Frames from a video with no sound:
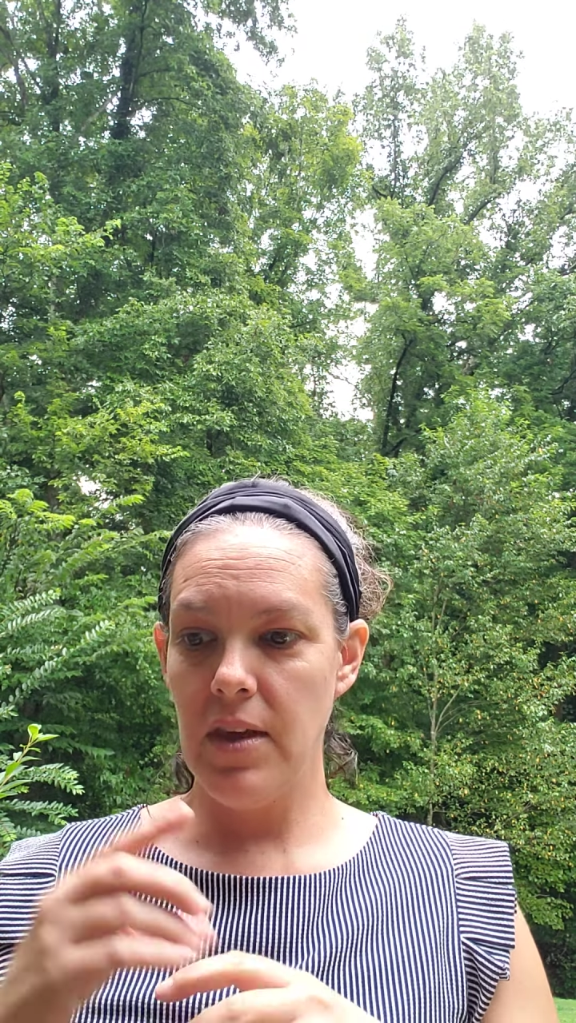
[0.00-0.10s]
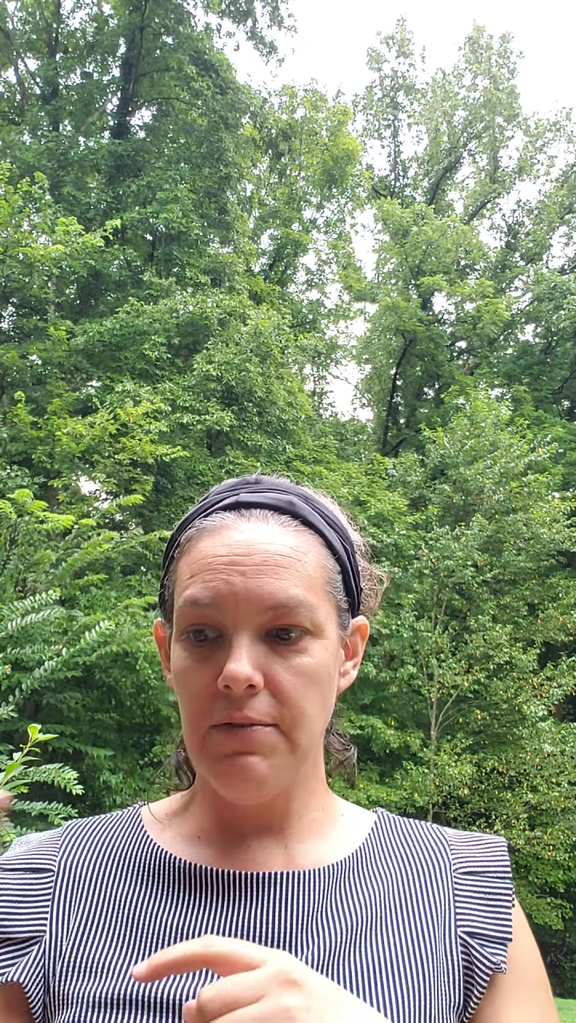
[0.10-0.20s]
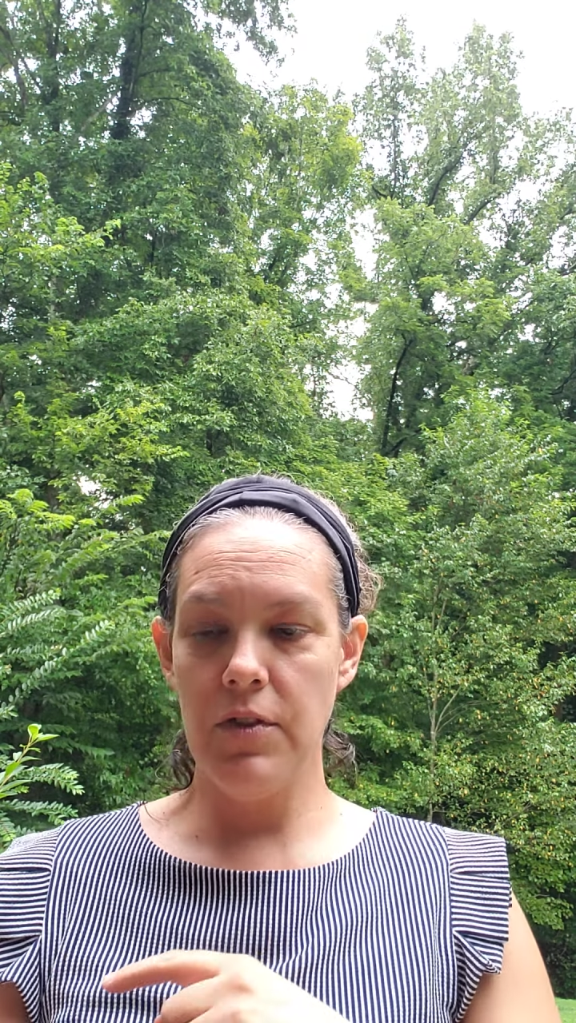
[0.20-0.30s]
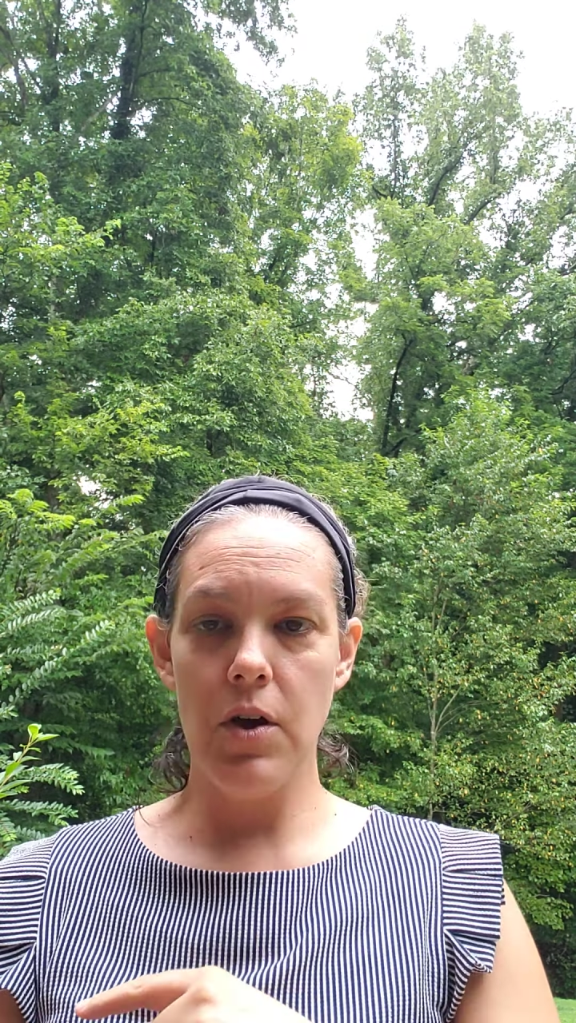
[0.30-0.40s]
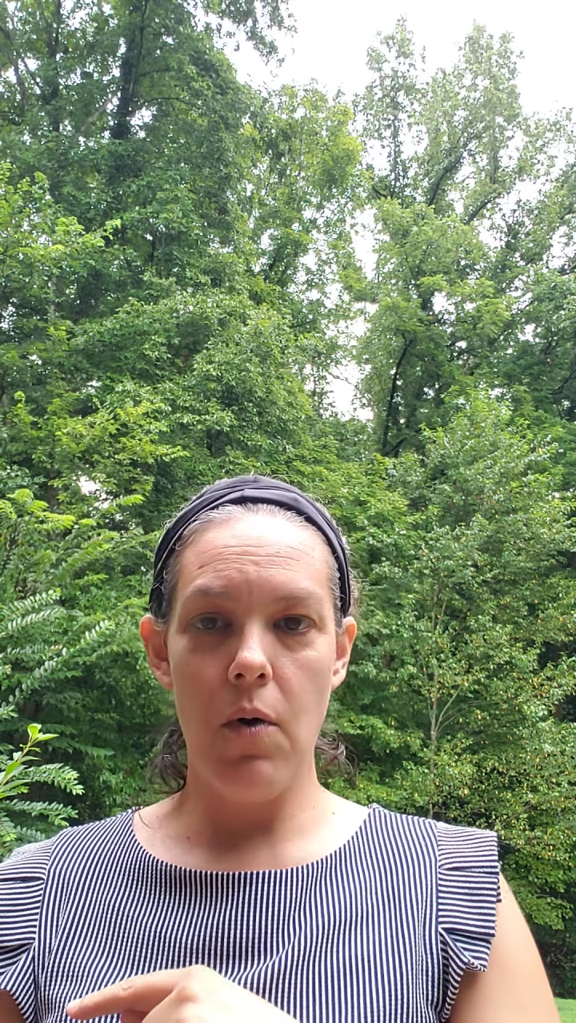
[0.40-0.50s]

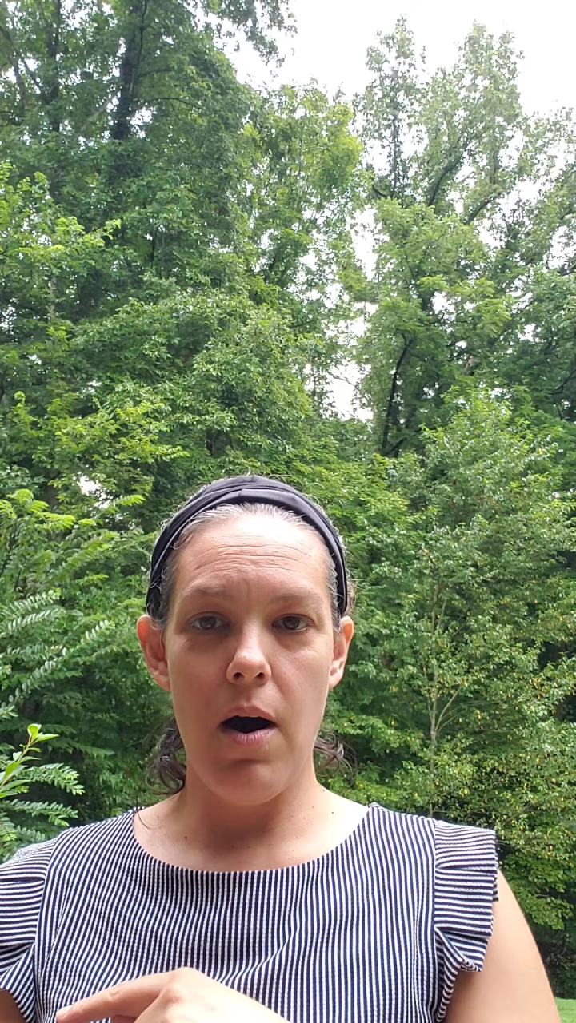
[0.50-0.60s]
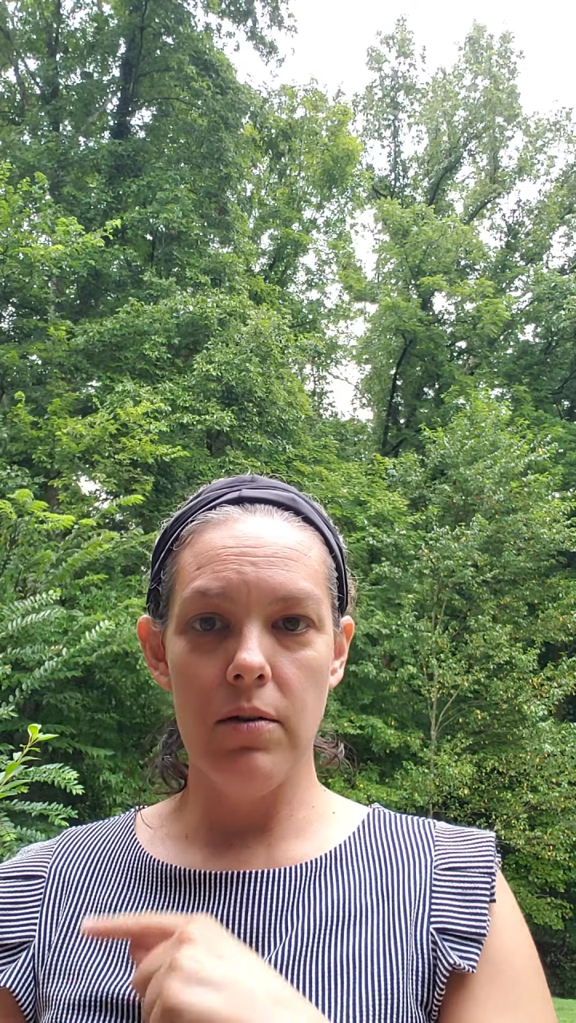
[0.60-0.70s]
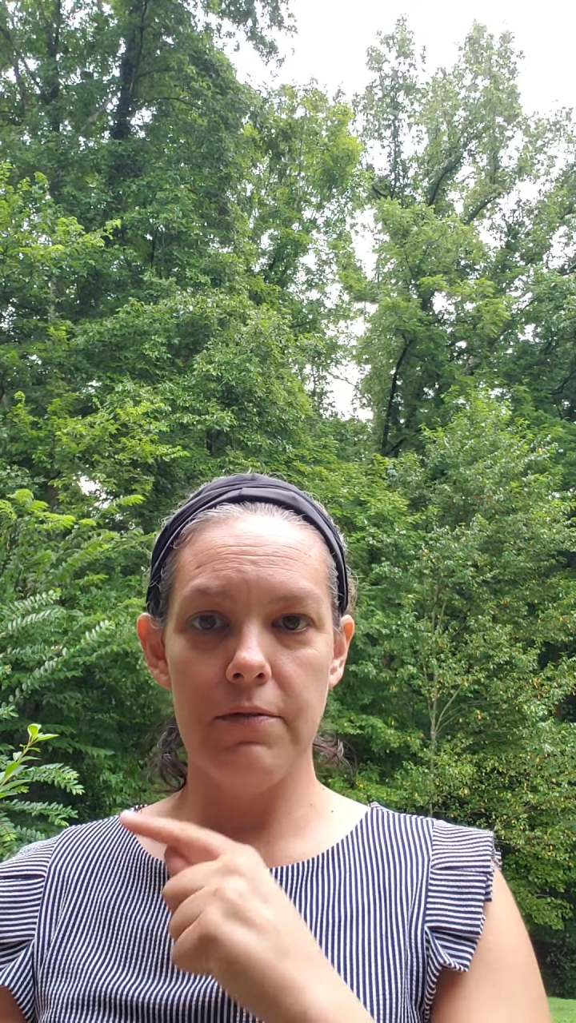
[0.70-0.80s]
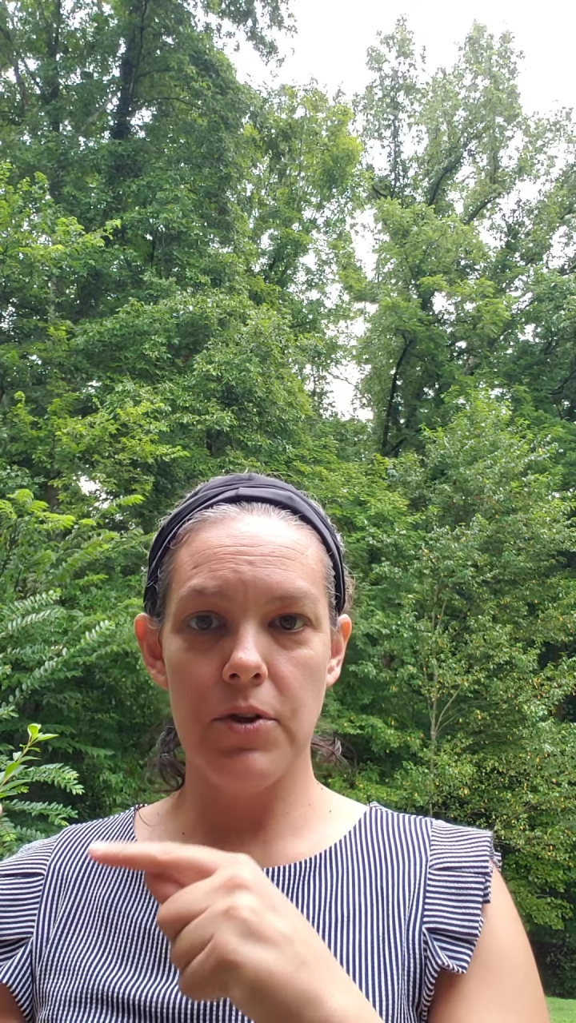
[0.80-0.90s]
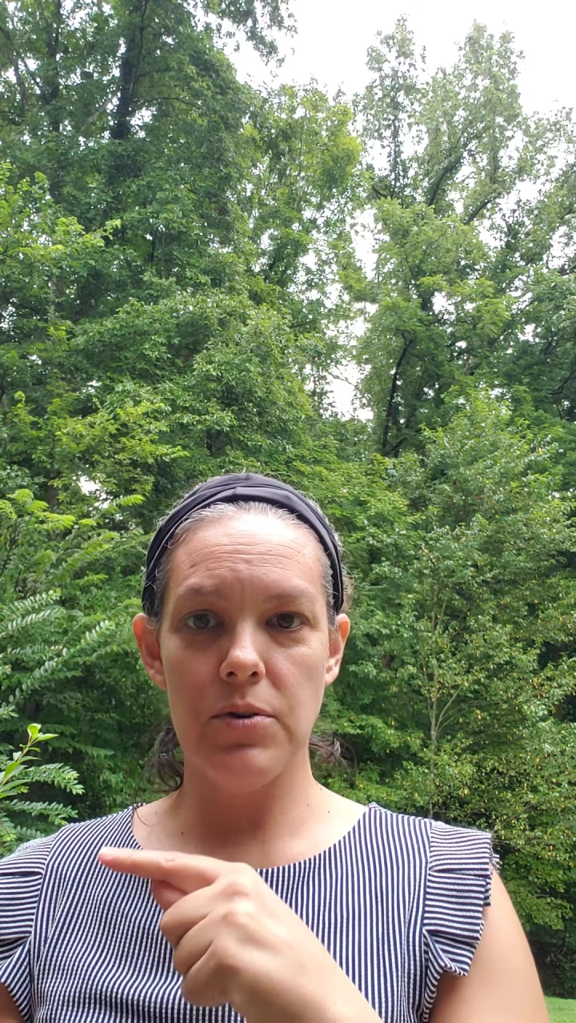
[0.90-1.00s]
even though
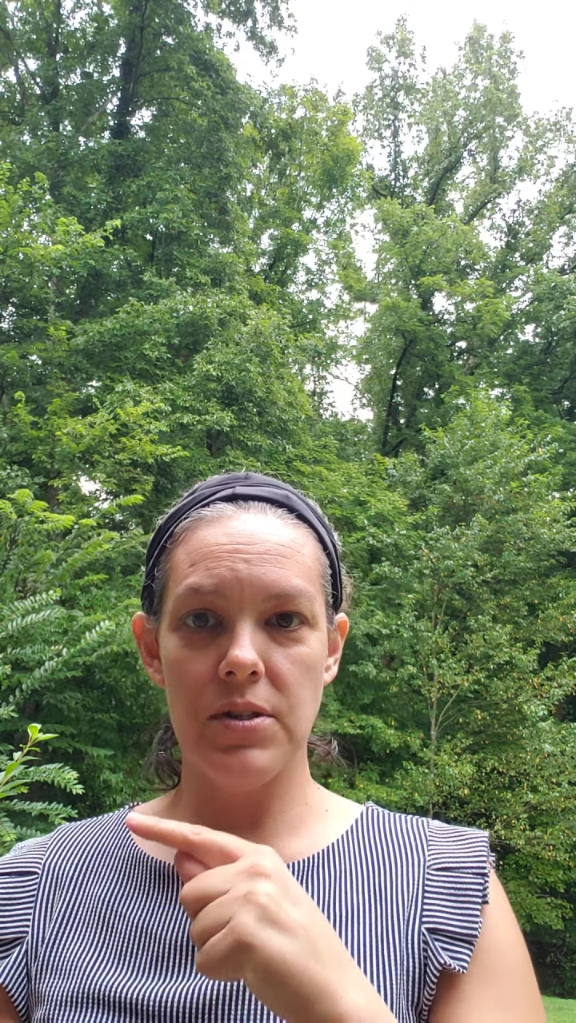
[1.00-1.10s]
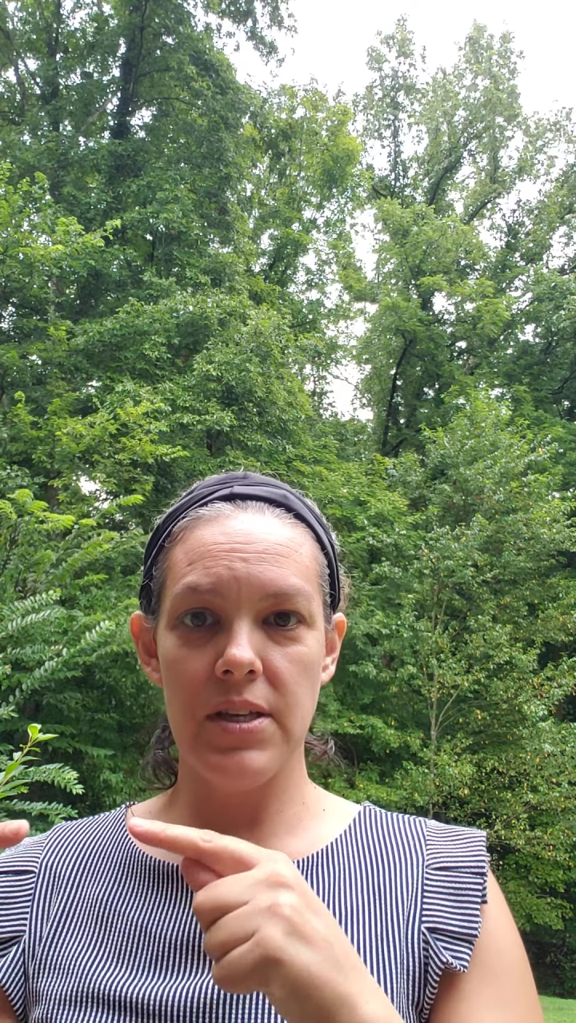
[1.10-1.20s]
all of those